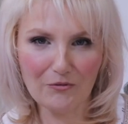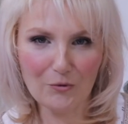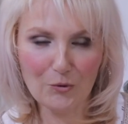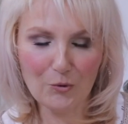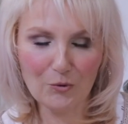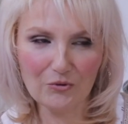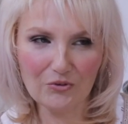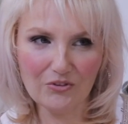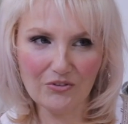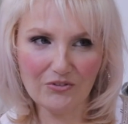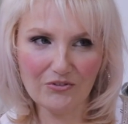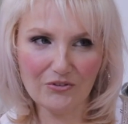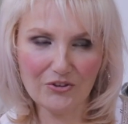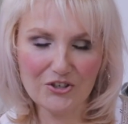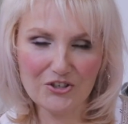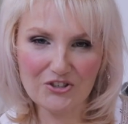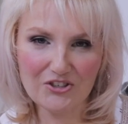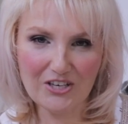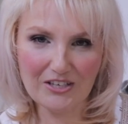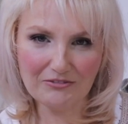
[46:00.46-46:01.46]
of all
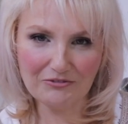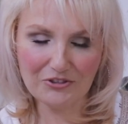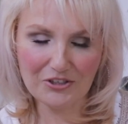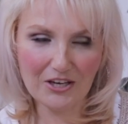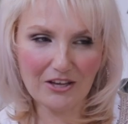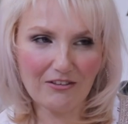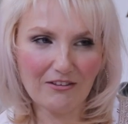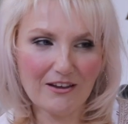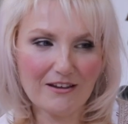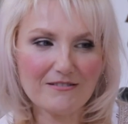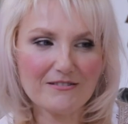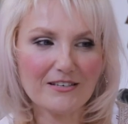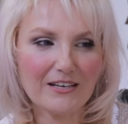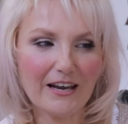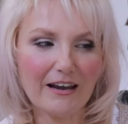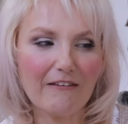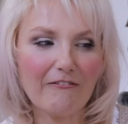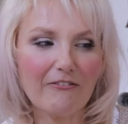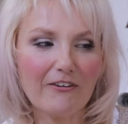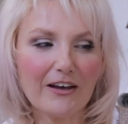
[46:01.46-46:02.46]
nostalgic things in
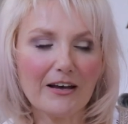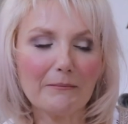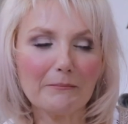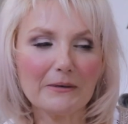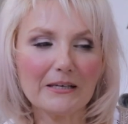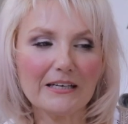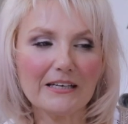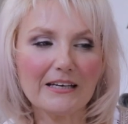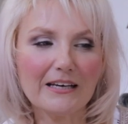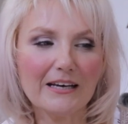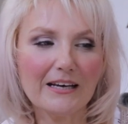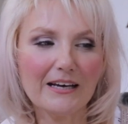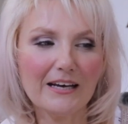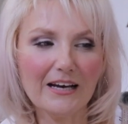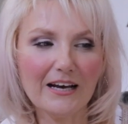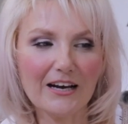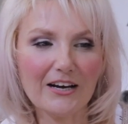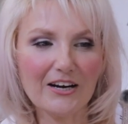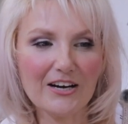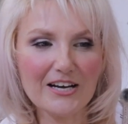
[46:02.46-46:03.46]
our family,
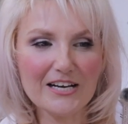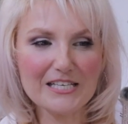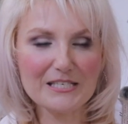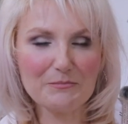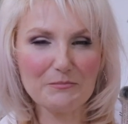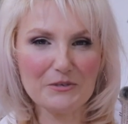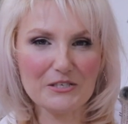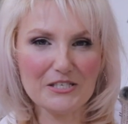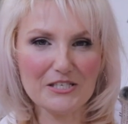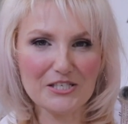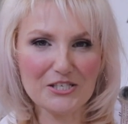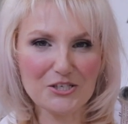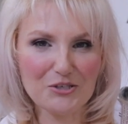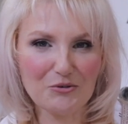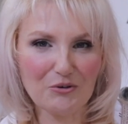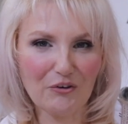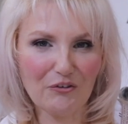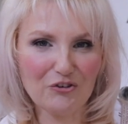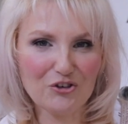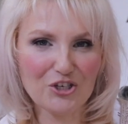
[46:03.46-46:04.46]
and I asked my
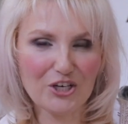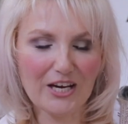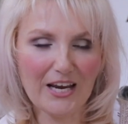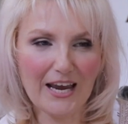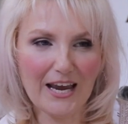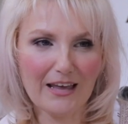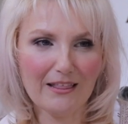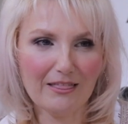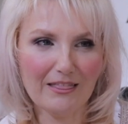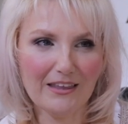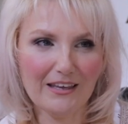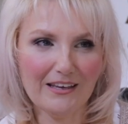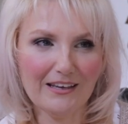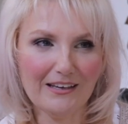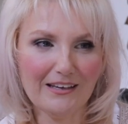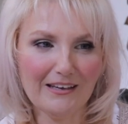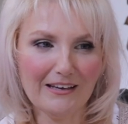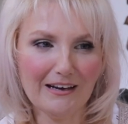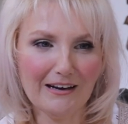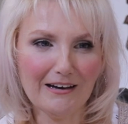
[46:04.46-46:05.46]
sister if she had
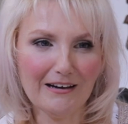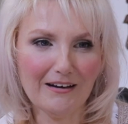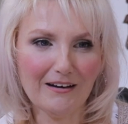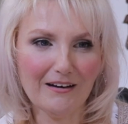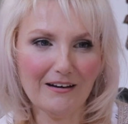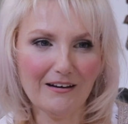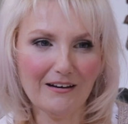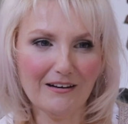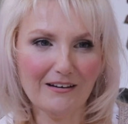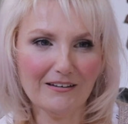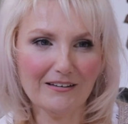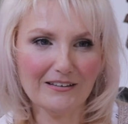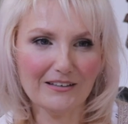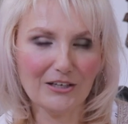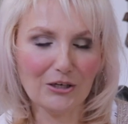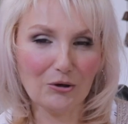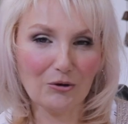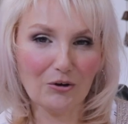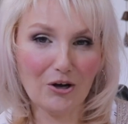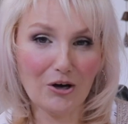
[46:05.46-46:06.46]
the
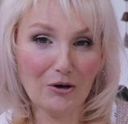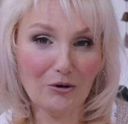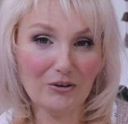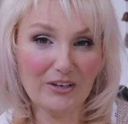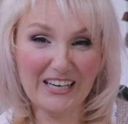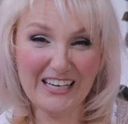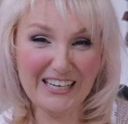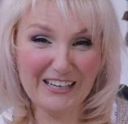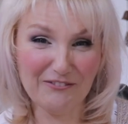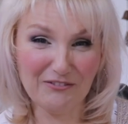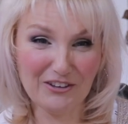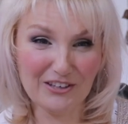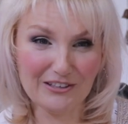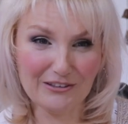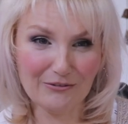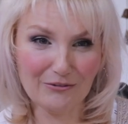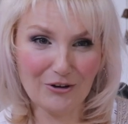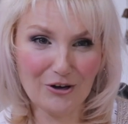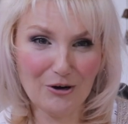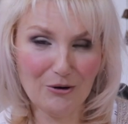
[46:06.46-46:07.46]
any of the
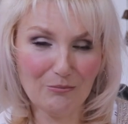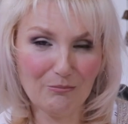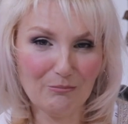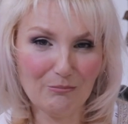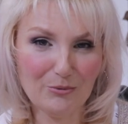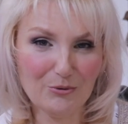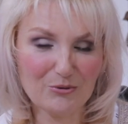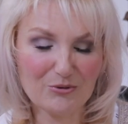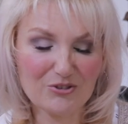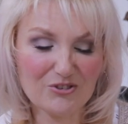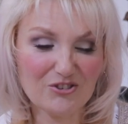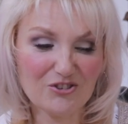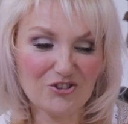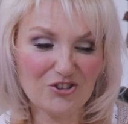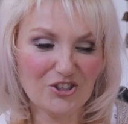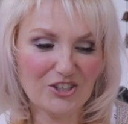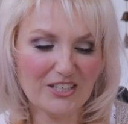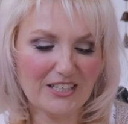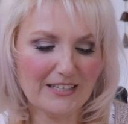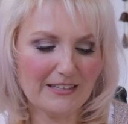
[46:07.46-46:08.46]
little golden books, and
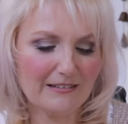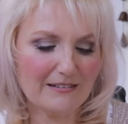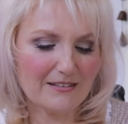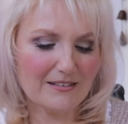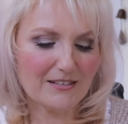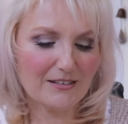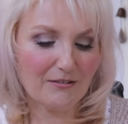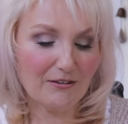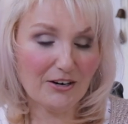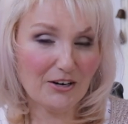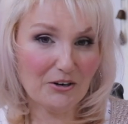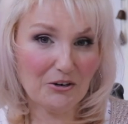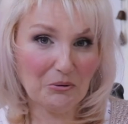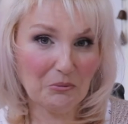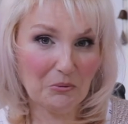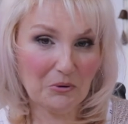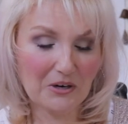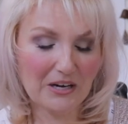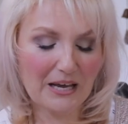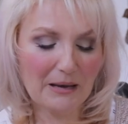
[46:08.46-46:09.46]
she didn't. So I don't know
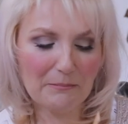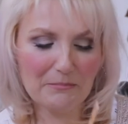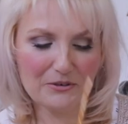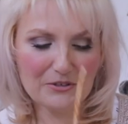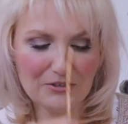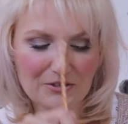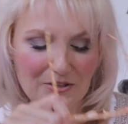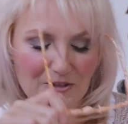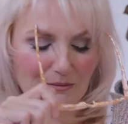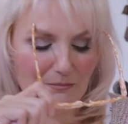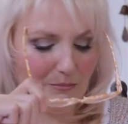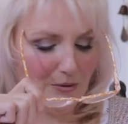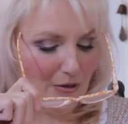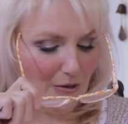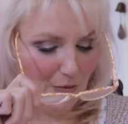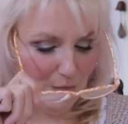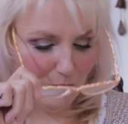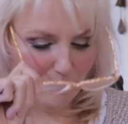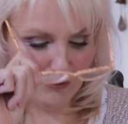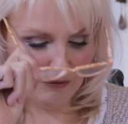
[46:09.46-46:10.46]
what happened to them, but
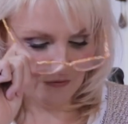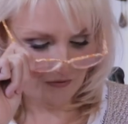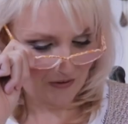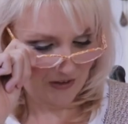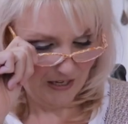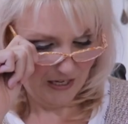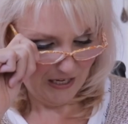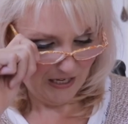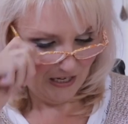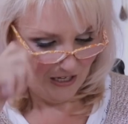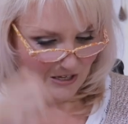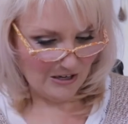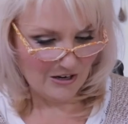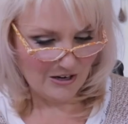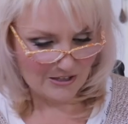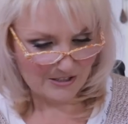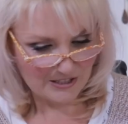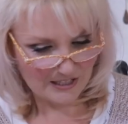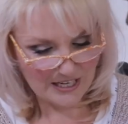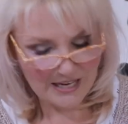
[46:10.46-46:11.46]
I would have
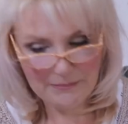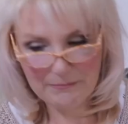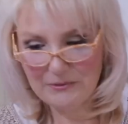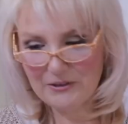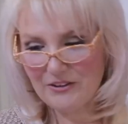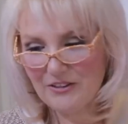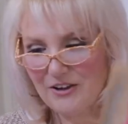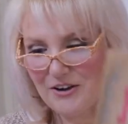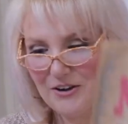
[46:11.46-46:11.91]
liked a couple of